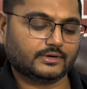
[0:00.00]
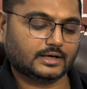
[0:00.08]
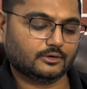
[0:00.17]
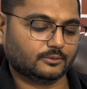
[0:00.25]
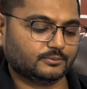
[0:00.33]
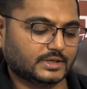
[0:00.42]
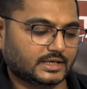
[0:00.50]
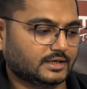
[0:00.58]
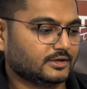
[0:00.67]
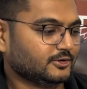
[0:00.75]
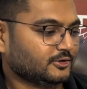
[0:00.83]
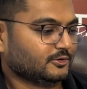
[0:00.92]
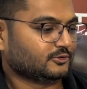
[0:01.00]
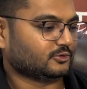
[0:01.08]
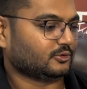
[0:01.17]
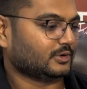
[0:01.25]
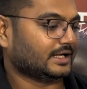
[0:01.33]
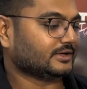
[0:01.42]
file of that.
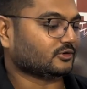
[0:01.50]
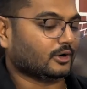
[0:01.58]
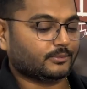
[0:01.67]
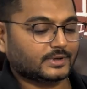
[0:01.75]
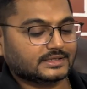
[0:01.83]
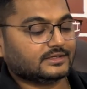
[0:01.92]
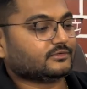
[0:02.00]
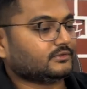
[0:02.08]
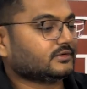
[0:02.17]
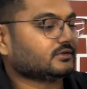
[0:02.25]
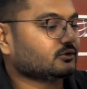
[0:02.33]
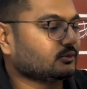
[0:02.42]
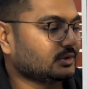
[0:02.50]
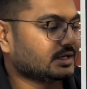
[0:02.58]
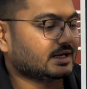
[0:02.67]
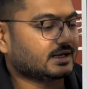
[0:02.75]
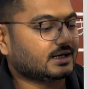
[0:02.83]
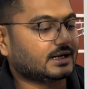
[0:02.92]
So let's open this fixture so we'll
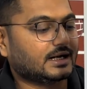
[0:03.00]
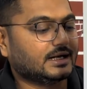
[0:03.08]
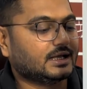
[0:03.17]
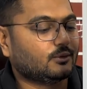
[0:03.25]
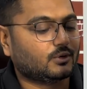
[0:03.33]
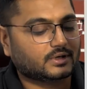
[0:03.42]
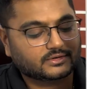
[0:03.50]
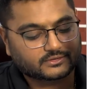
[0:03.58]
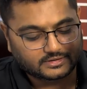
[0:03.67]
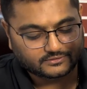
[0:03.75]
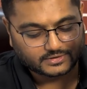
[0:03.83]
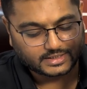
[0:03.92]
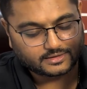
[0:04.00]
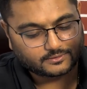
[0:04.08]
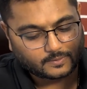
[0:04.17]
get an idea what is inside.